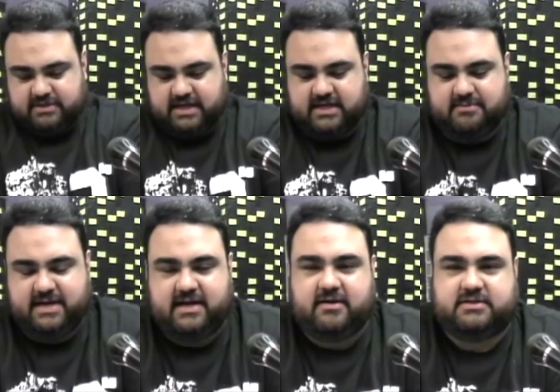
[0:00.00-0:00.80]
talking
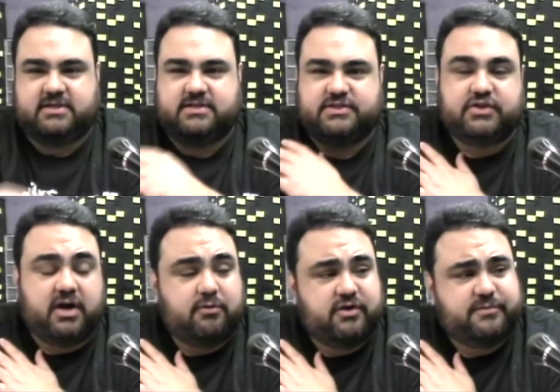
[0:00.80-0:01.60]
about
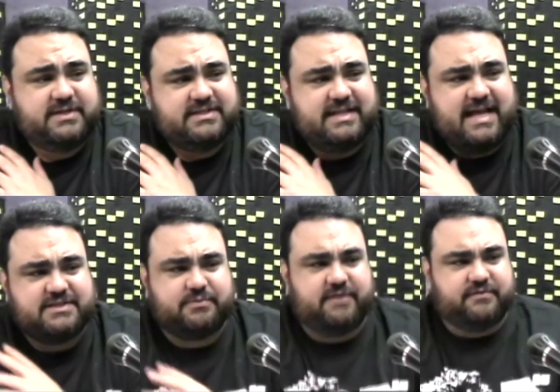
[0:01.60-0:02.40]
Star Wars because
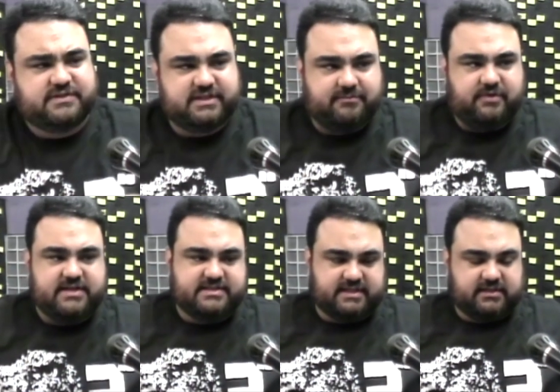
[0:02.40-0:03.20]
last week for some
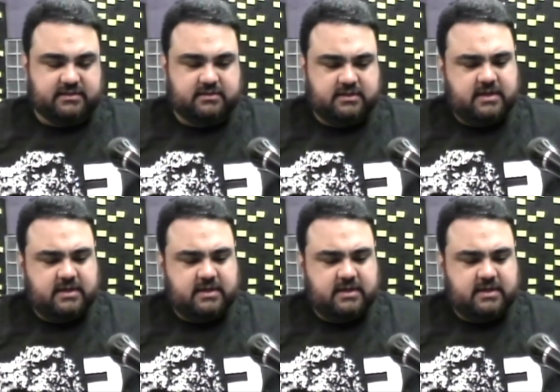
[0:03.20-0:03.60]
reason...